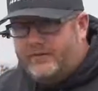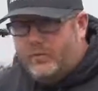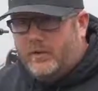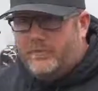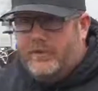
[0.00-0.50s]
if
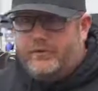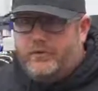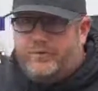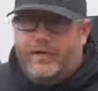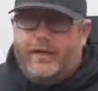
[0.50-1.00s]
you want to
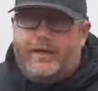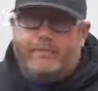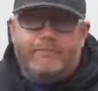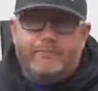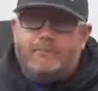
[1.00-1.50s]
message me, I
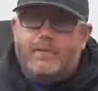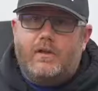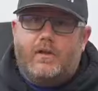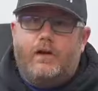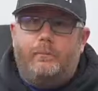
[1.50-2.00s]
can
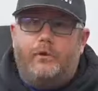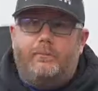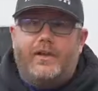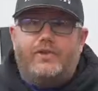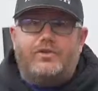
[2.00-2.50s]
help you
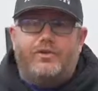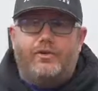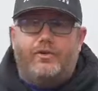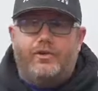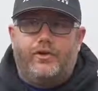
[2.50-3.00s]
make
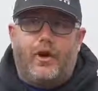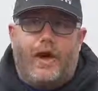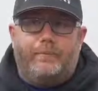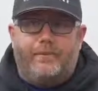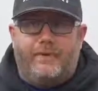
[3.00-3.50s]
sure that you're
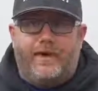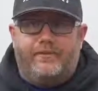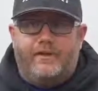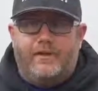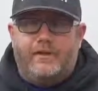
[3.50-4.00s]

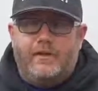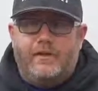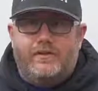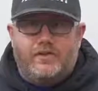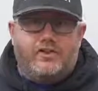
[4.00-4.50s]
optimizing
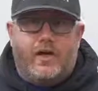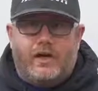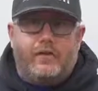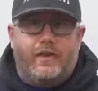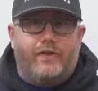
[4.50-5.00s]
the
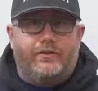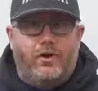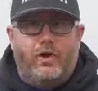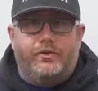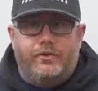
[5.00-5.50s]
shock lengths
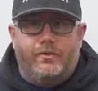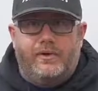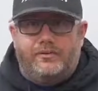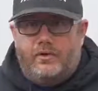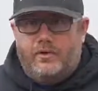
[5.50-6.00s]
on your
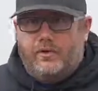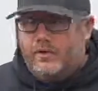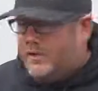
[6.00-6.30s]
race car.